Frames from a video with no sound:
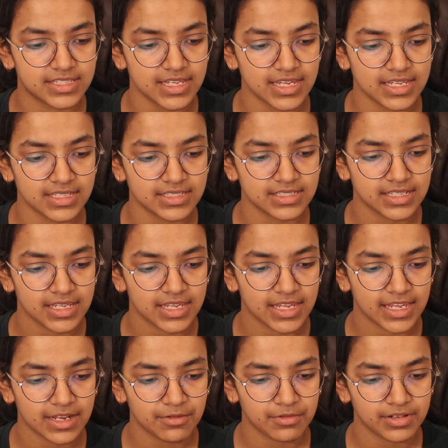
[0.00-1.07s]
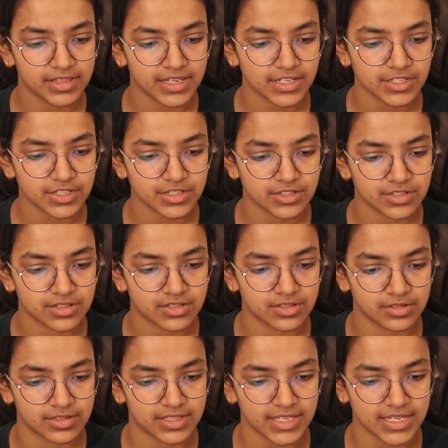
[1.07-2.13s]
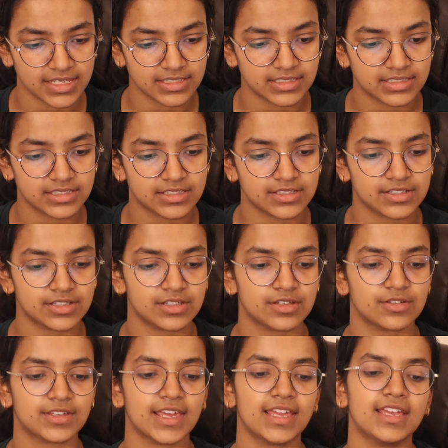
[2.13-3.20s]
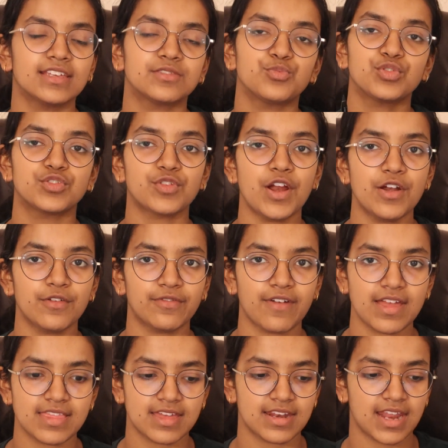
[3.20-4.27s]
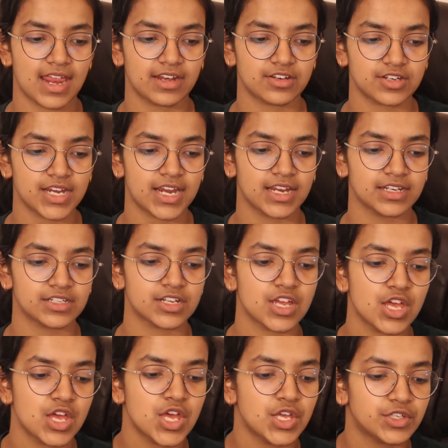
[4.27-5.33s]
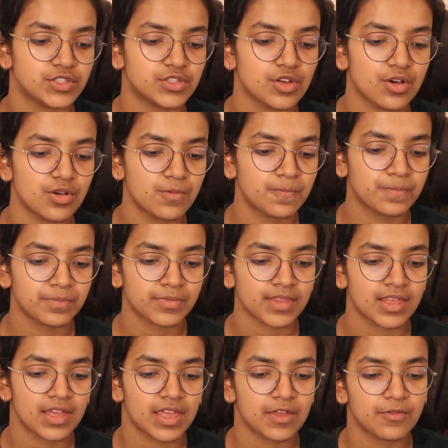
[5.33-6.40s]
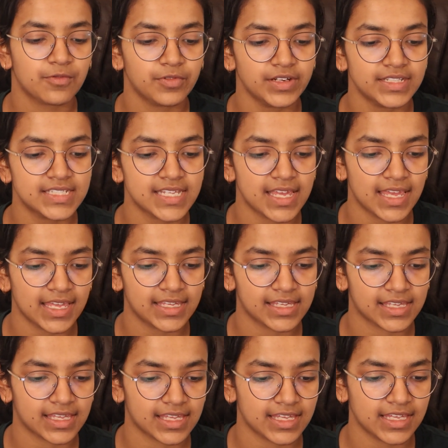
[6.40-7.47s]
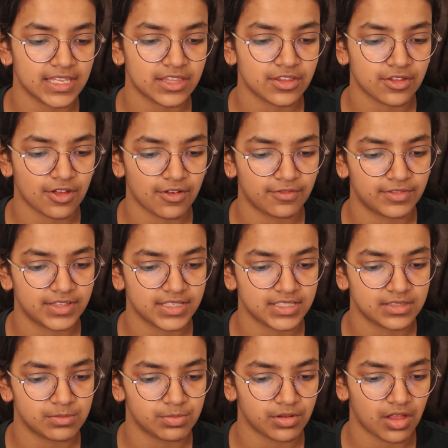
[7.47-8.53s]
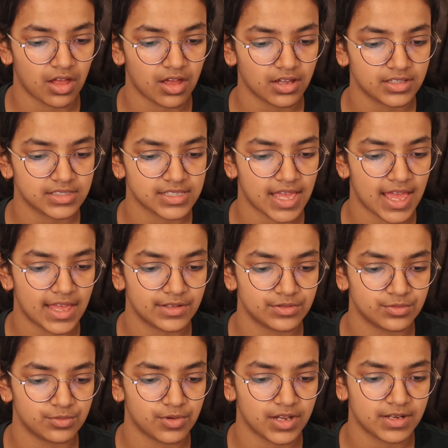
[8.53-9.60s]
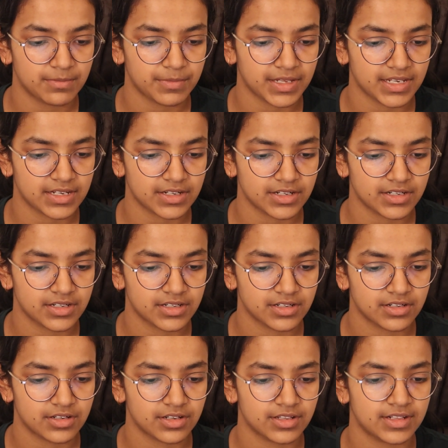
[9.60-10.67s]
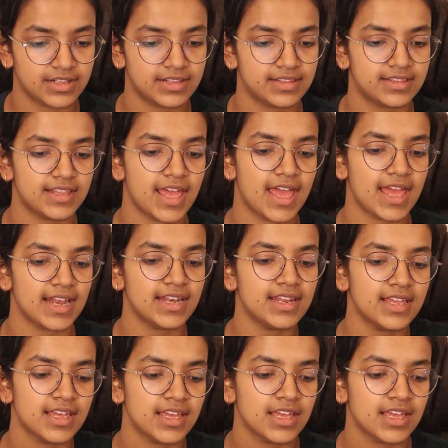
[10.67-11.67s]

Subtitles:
this in relation to this? Okay, because we're trying to find the net change. So if we take each of these blocks as 1 meter, then